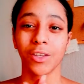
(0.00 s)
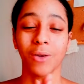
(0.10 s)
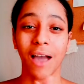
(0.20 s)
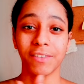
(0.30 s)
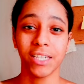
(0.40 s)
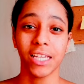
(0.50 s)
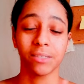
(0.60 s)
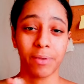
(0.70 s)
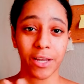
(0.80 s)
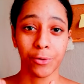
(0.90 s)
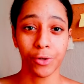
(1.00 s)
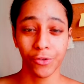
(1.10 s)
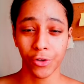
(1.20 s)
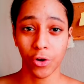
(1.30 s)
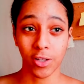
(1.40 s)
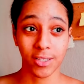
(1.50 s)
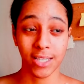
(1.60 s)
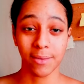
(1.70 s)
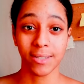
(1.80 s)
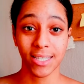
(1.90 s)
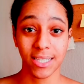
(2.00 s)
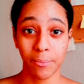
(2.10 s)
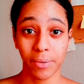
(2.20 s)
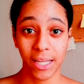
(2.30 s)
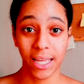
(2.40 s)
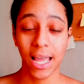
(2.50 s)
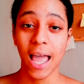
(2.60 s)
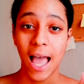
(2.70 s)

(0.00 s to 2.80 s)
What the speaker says: You have to explain all of your concepts simply,